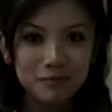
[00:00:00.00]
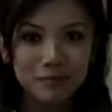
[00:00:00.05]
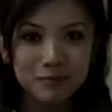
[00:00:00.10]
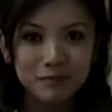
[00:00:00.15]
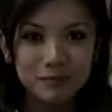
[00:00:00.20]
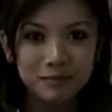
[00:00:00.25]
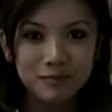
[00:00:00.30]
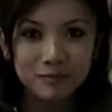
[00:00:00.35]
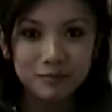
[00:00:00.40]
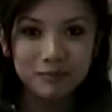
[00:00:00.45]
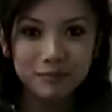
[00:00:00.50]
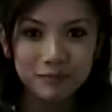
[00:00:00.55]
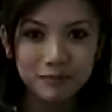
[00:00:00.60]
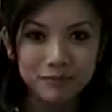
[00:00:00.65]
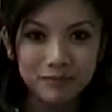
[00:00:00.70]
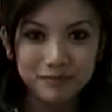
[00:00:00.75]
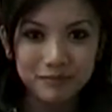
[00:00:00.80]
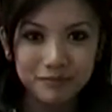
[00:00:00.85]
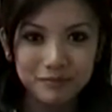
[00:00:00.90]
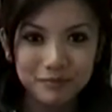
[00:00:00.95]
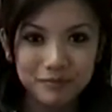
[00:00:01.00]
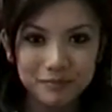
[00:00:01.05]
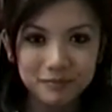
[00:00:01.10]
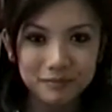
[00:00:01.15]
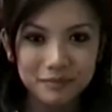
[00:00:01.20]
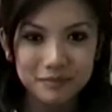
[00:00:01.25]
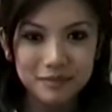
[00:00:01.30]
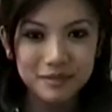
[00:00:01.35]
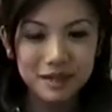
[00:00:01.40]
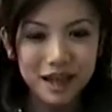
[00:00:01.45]
Hi, how are you,
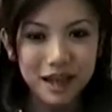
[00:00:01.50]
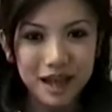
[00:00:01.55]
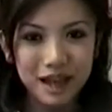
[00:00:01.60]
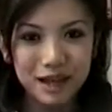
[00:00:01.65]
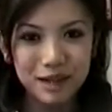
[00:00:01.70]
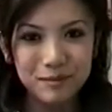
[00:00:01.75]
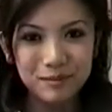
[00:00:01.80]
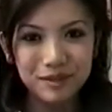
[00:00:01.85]
Melissa? Hi,